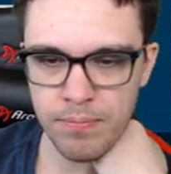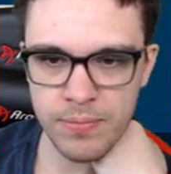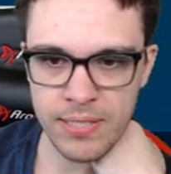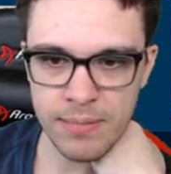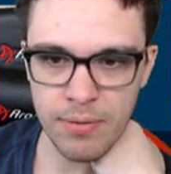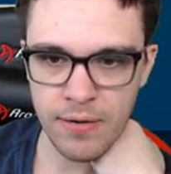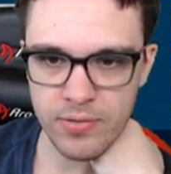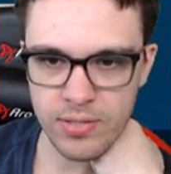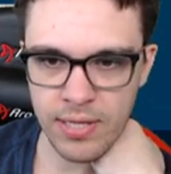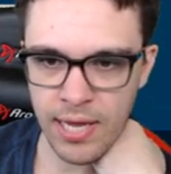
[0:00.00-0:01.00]

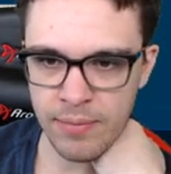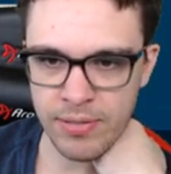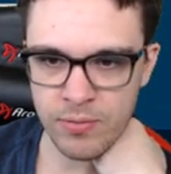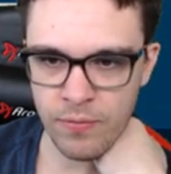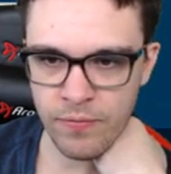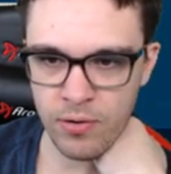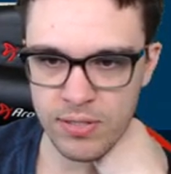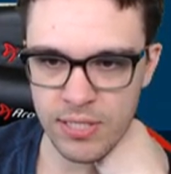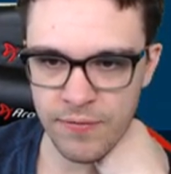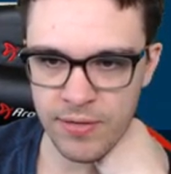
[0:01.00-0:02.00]
debuffs the enemy's reverse
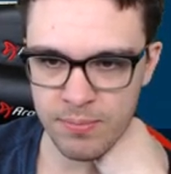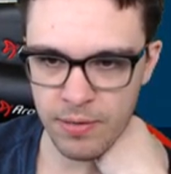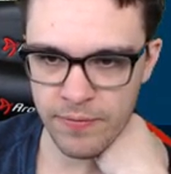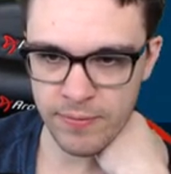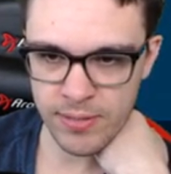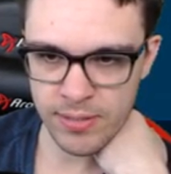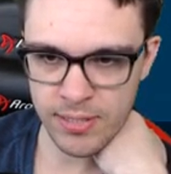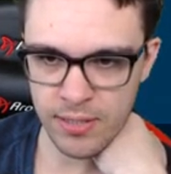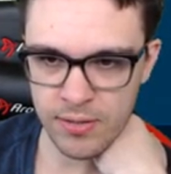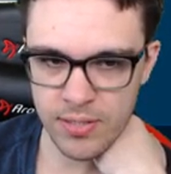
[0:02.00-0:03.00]
defense by 15
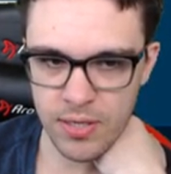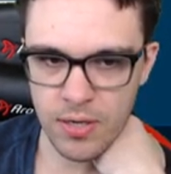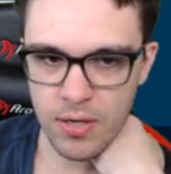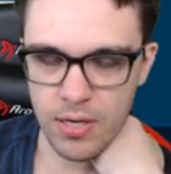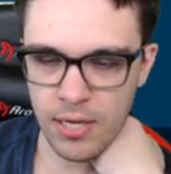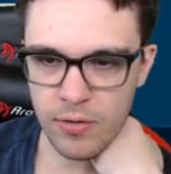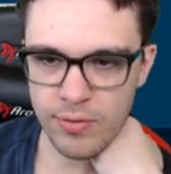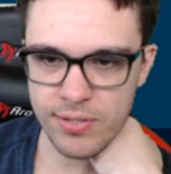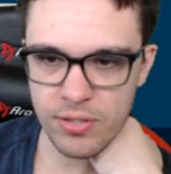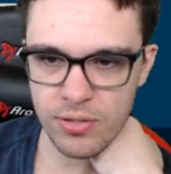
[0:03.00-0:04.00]
tiers,
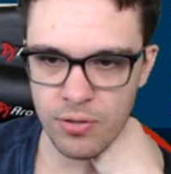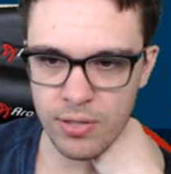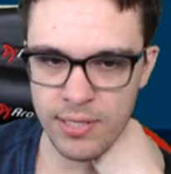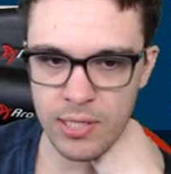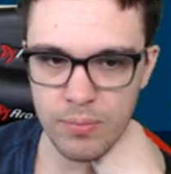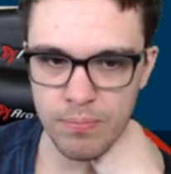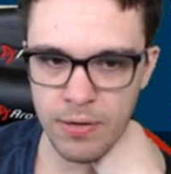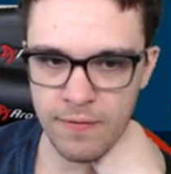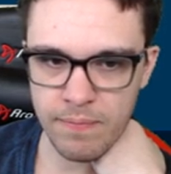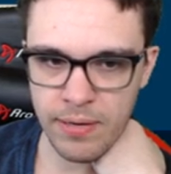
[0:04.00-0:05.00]
increases your guilt
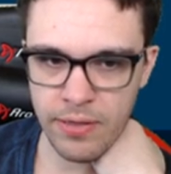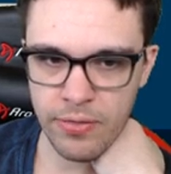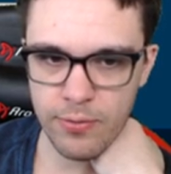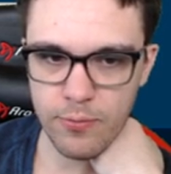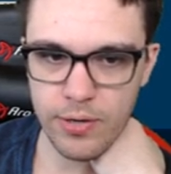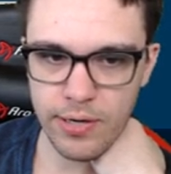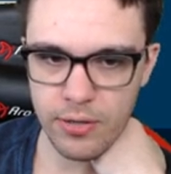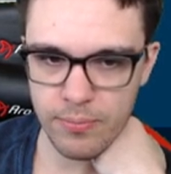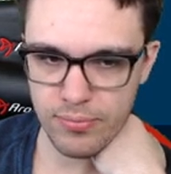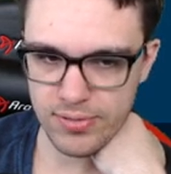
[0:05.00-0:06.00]
buff by
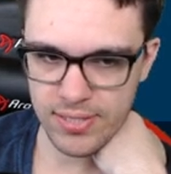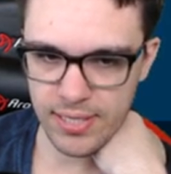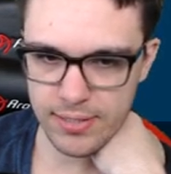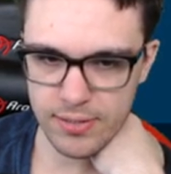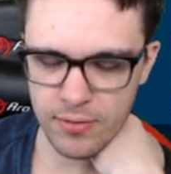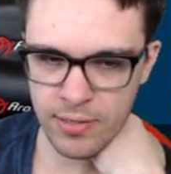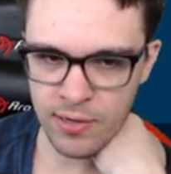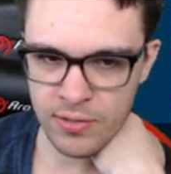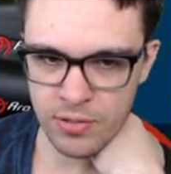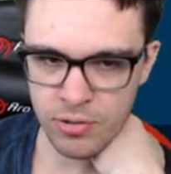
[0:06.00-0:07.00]
300%. Okay,
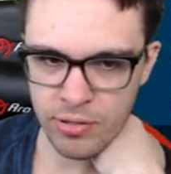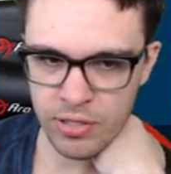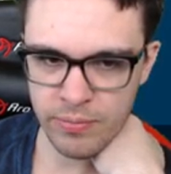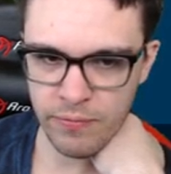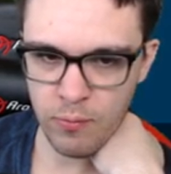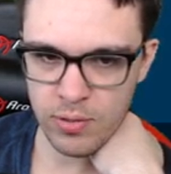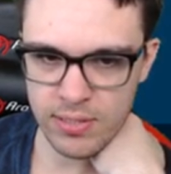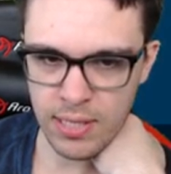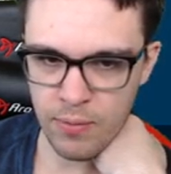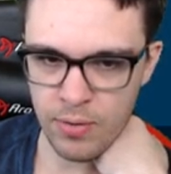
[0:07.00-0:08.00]
also triggers before
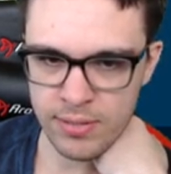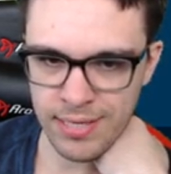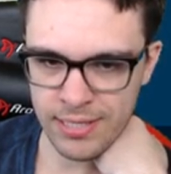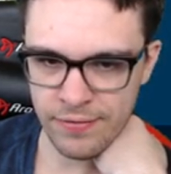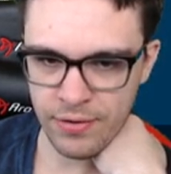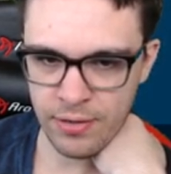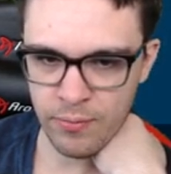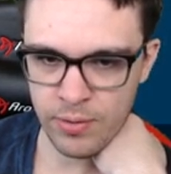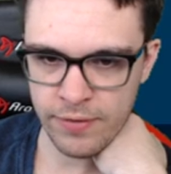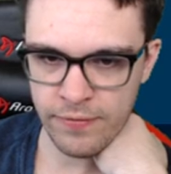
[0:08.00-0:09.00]
slot 1 is activated
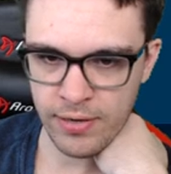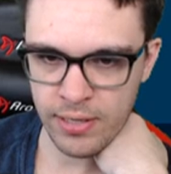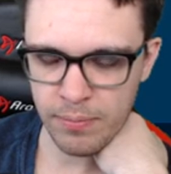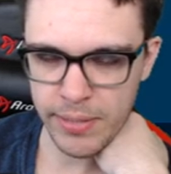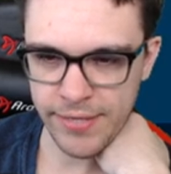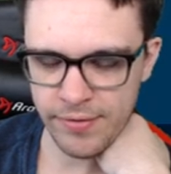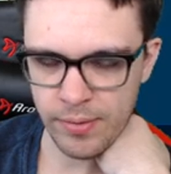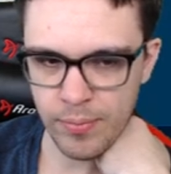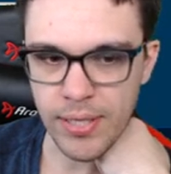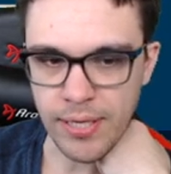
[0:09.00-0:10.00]
when defending in
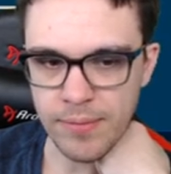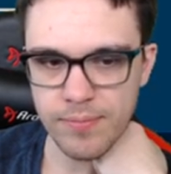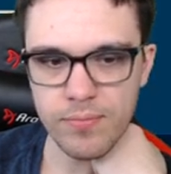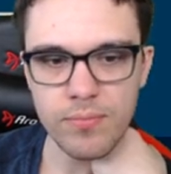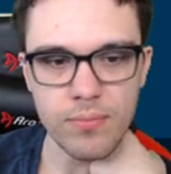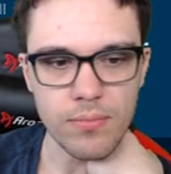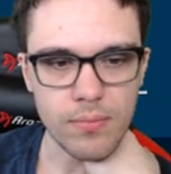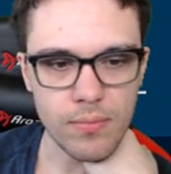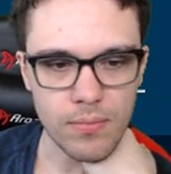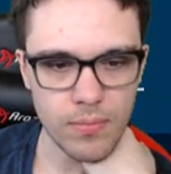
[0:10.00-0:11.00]
PvP.
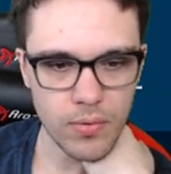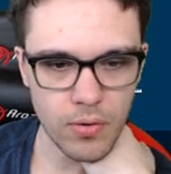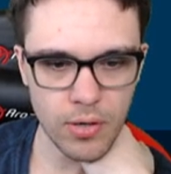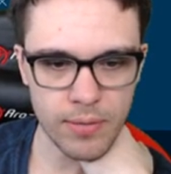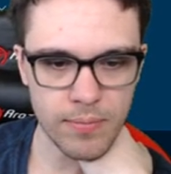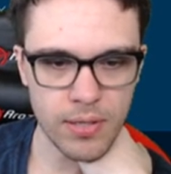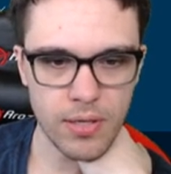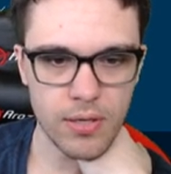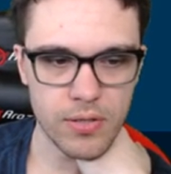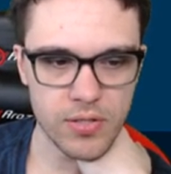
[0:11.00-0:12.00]
Alright,
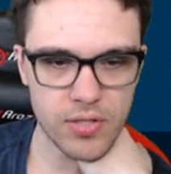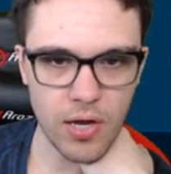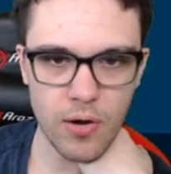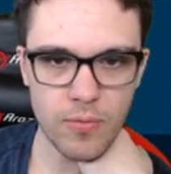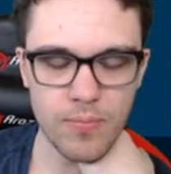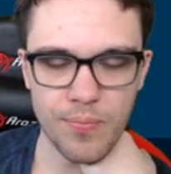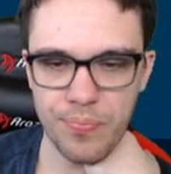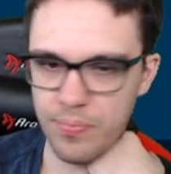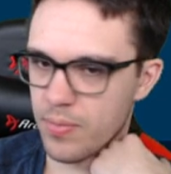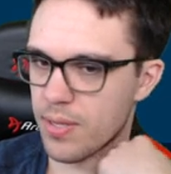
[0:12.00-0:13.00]
so
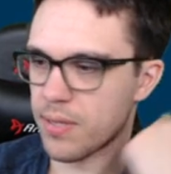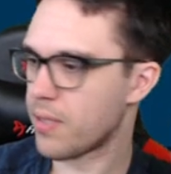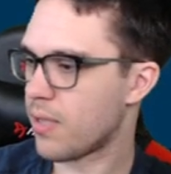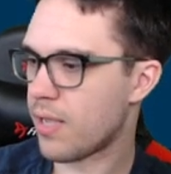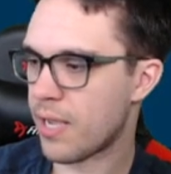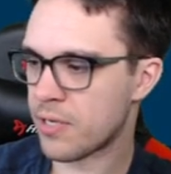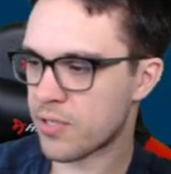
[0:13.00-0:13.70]
in